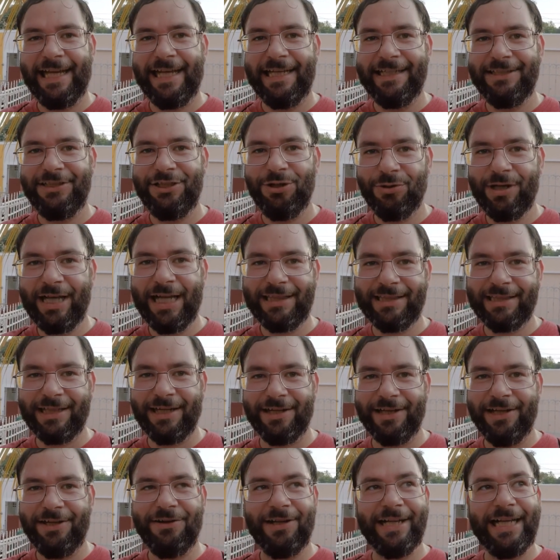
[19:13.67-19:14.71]
And you'll get
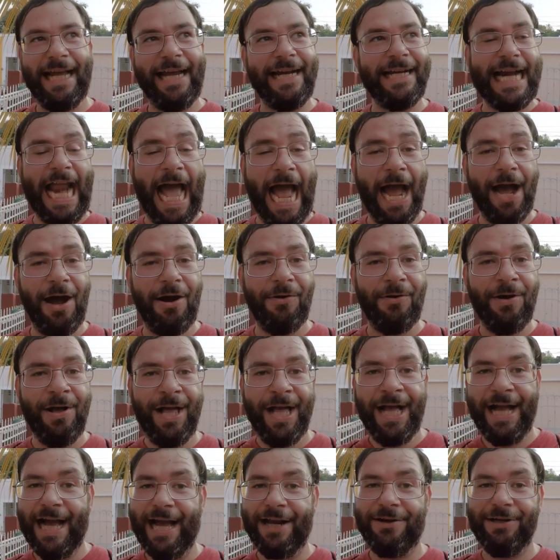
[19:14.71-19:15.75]
there. You know, again, now
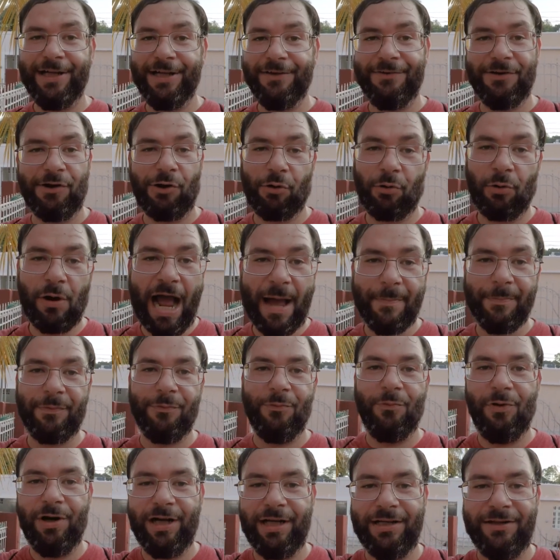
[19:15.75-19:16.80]
I don't give a crap
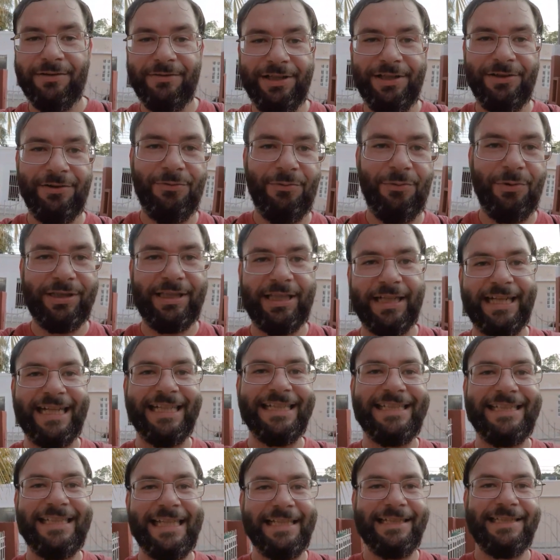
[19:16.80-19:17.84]
what you know what the
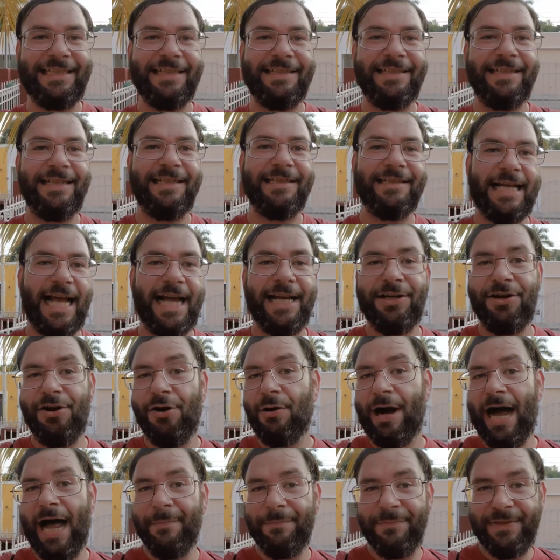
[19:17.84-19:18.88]
consensus is. I
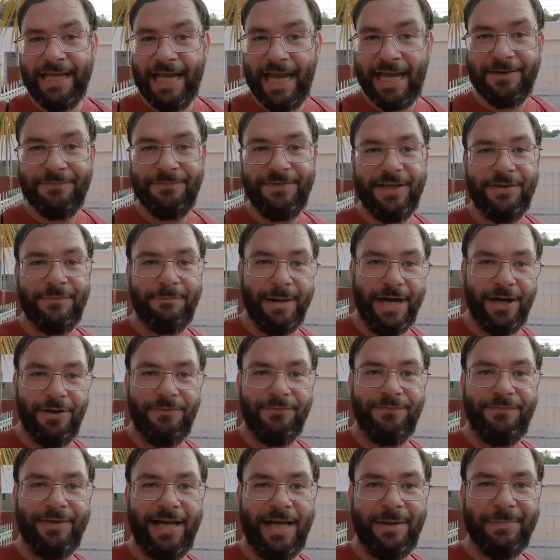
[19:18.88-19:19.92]
know I'm the envy of my
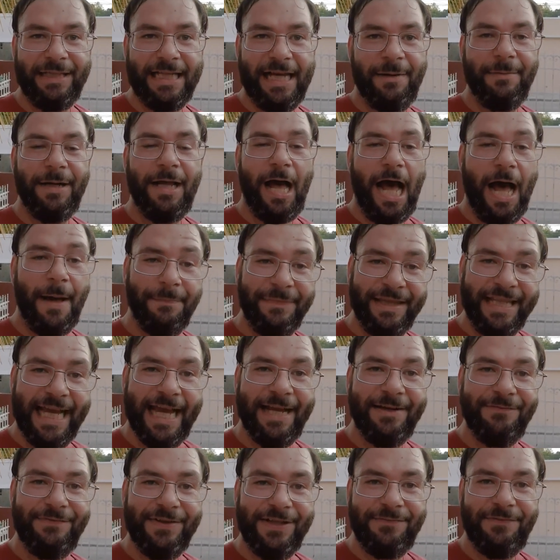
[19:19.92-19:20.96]
own family. I'm, not, I'm the
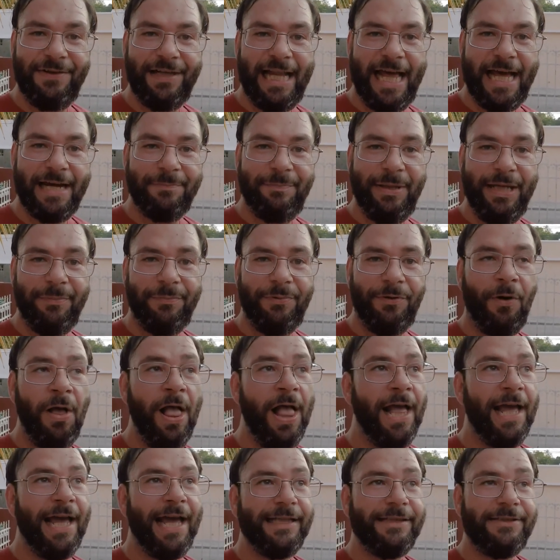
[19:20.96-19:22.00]
envy of a lot of people.
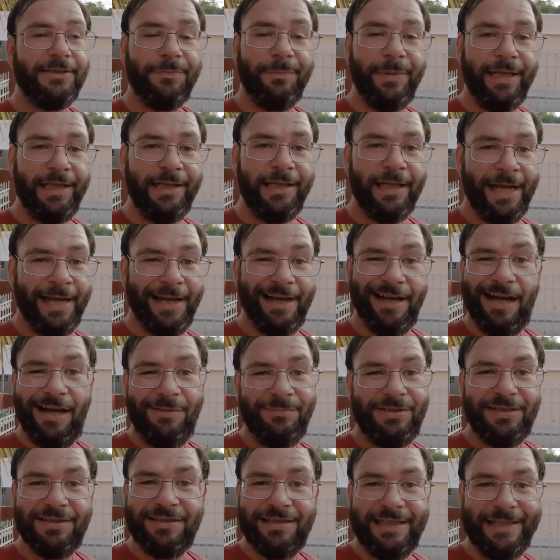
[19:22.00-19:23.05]
And to me,
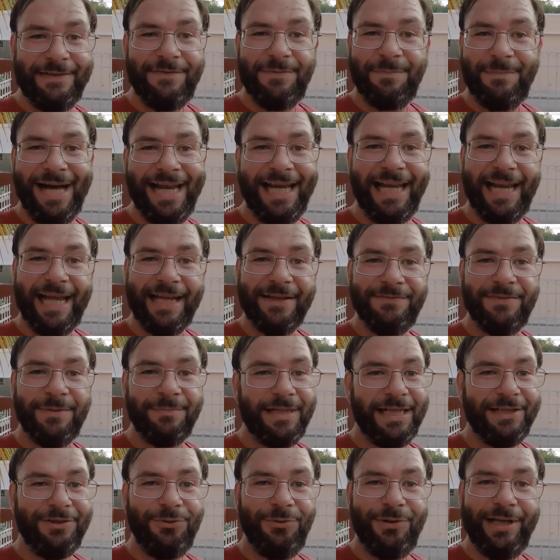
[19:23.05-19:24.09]
I'm just living my life. I'm
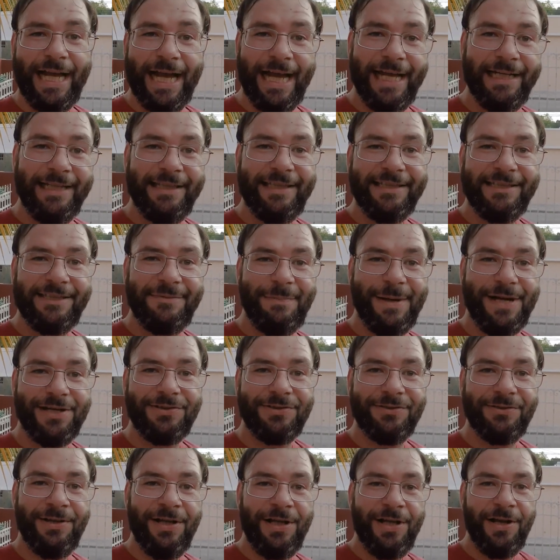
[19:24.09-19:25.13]
not doing anything
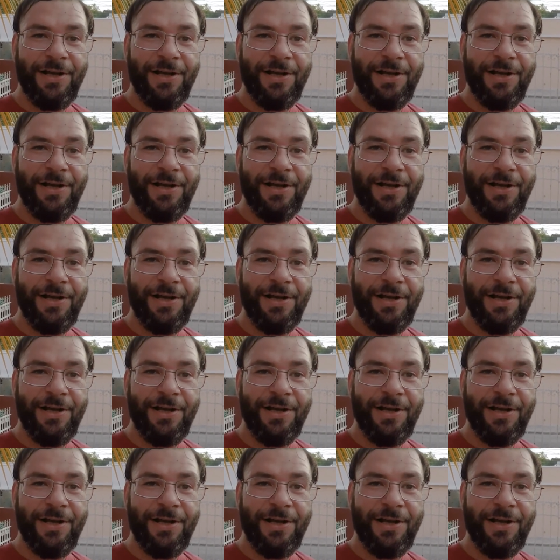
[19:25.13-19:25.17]
special.